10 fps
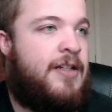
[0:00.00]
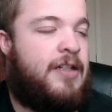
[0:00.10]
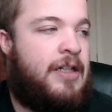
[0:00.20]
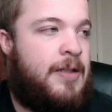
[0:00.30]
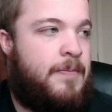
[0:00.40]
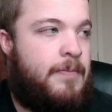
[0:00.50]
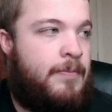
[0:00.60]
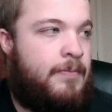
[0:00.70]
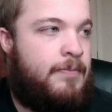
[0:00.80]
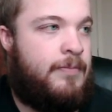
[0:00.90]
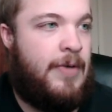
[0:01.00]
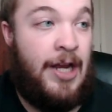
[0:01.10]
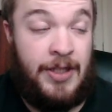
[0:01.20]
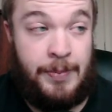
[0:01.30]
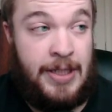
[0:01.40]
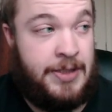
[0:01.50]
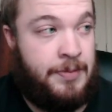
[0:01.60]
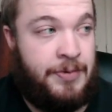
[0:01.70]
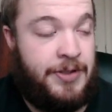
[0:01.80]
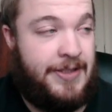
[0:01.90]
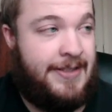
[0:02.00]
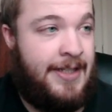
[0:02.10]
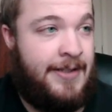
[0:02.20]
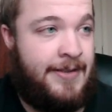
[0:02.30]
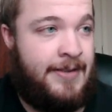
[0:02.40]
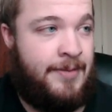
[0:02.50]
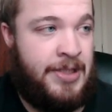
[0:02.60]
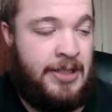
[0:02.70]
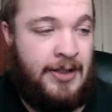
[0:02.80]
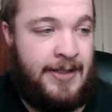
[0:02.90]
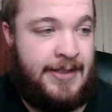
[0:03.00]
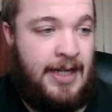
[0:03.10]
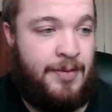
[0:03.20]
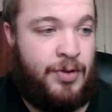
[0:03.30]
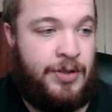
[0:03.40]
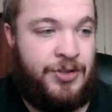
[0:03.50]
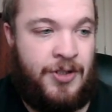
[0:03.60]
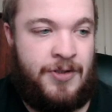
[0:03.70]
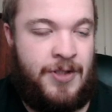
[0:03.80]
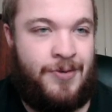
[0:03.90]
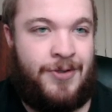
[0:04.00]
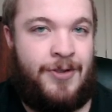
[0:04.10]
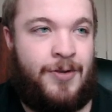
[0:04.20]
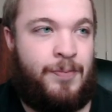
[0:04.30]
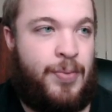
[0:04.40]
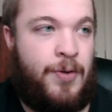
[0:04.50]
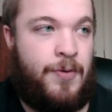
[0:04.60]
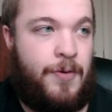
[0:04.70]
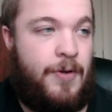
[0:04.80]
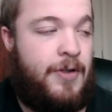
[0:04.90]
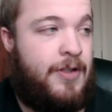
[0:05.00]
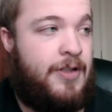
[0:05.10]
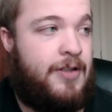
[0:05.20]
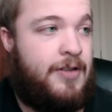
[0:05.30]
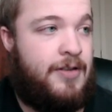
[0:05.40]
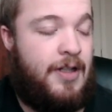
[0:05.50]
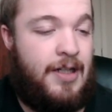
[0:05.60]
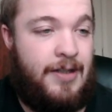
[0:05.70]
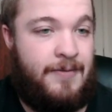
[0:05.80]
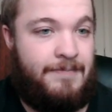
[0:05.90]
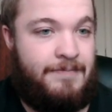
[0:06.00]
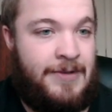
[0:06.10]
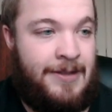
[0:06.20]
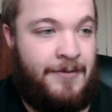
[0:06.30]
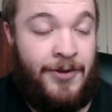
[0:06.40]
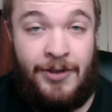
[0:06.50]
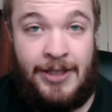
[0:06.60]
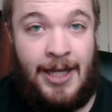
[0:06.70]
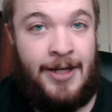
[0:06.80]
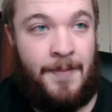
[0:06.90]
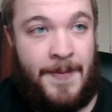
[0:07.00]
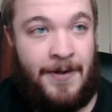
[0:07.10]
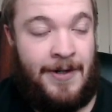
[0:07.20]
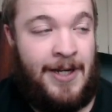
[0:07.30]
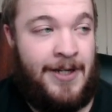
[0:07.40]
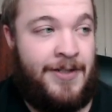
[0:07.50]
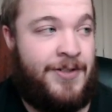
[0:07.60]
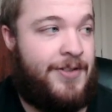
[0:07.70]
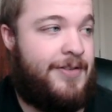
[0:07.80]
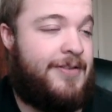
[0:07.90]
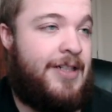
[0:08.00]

I think it makes complete sense. I mean, Calais Campbell and Justin Houston are both, really getting up there in age.